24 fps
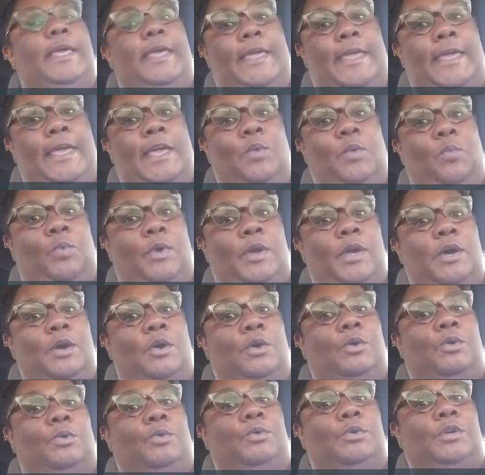It
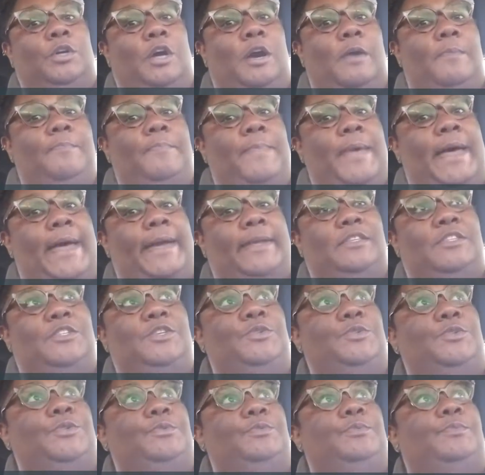will come back
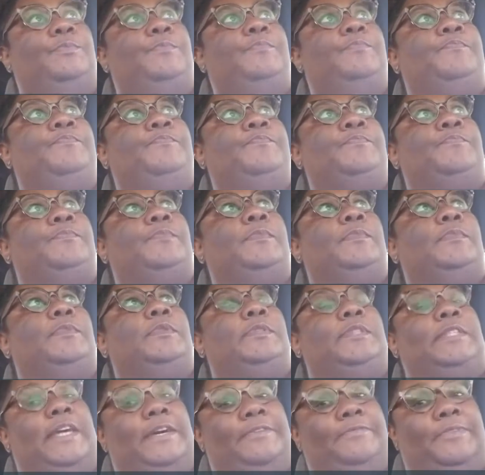to you,
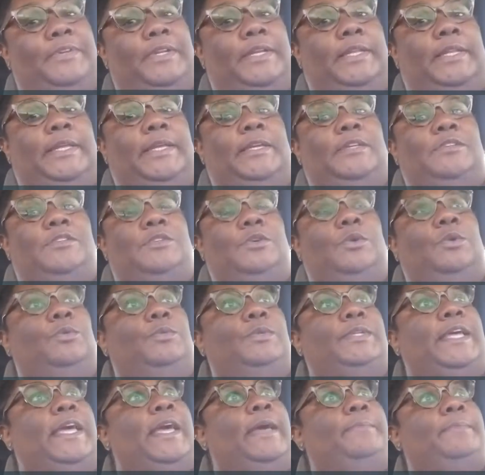definitely. So
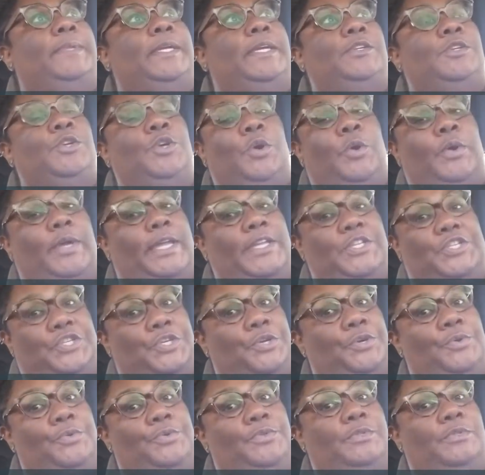Damn D, you go get
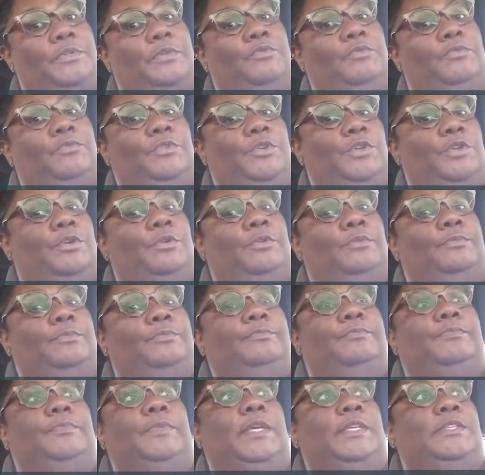yours.
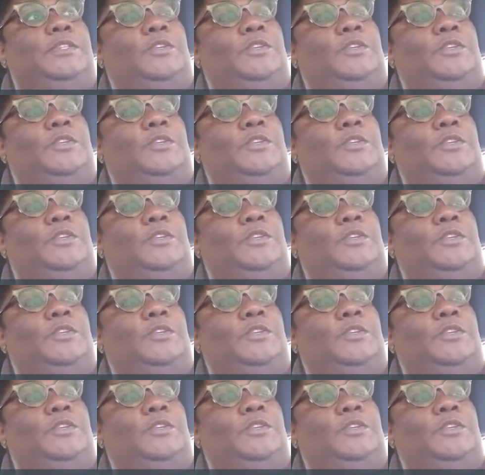It's